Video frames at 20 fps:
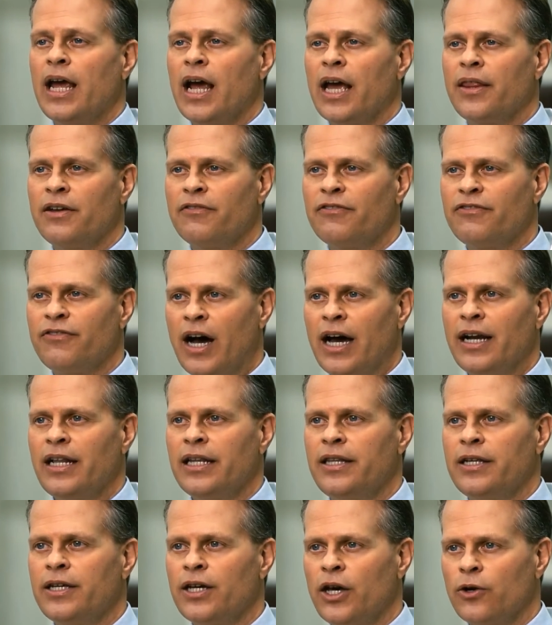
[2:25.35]
And then
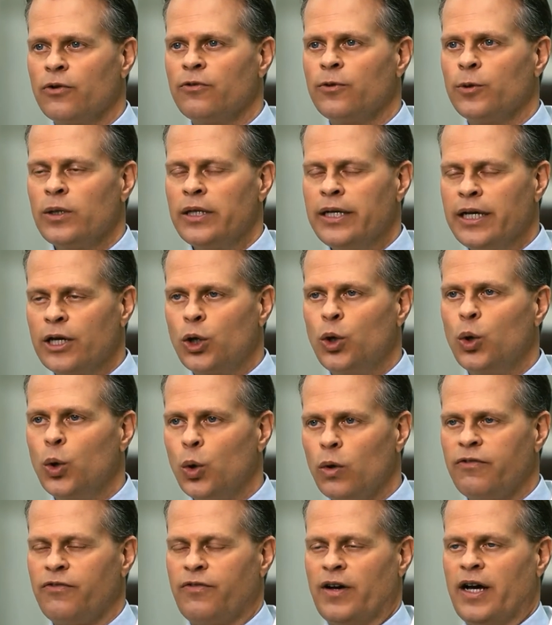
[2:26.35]
finally, the other really
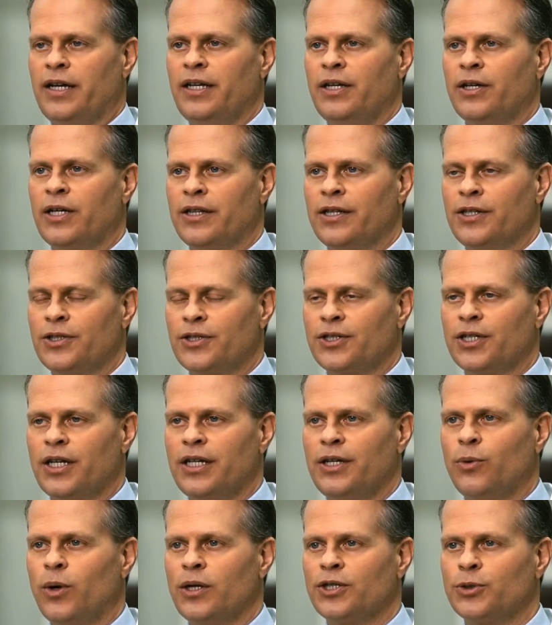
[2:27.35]
cool finding in this
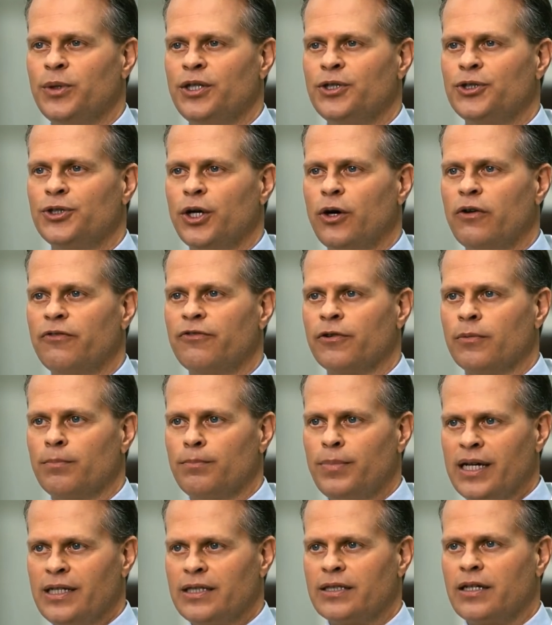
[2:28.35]
study was we showed from
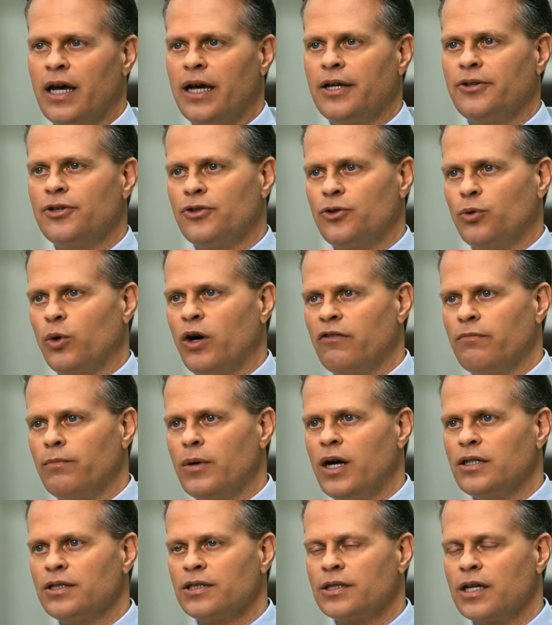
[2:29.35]
baseline to 12
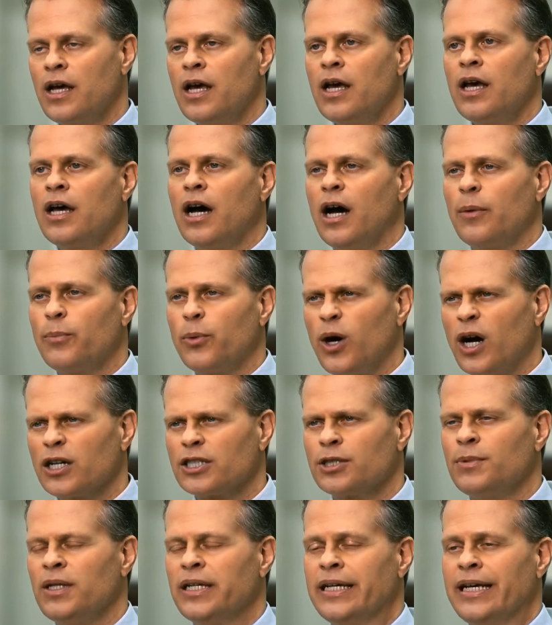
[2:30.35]
months
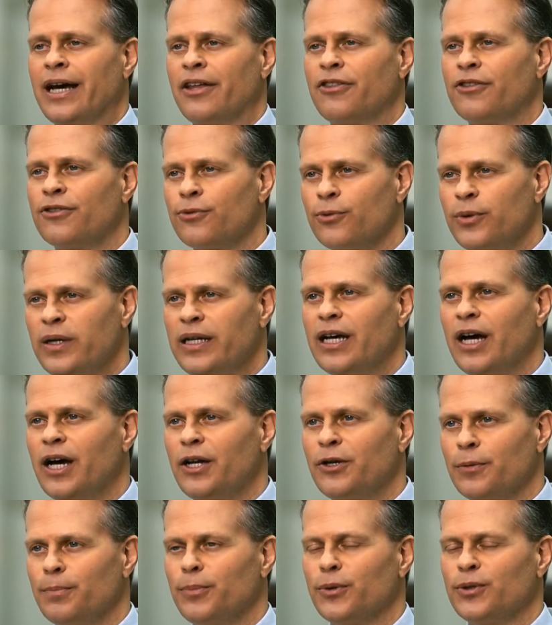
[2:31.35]
approximately a
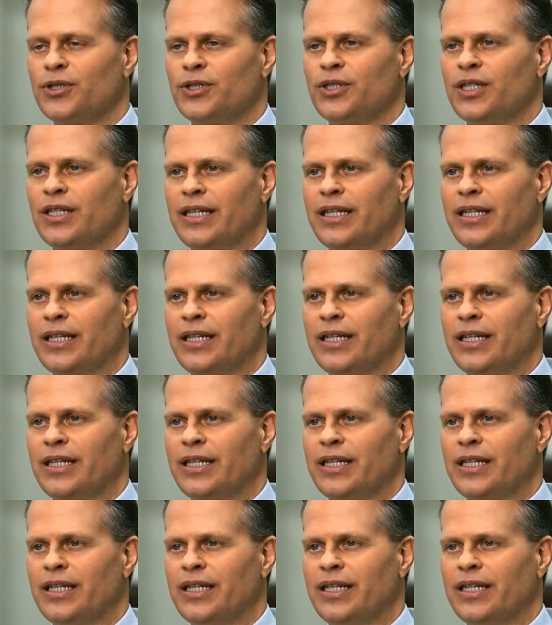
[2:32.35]
300%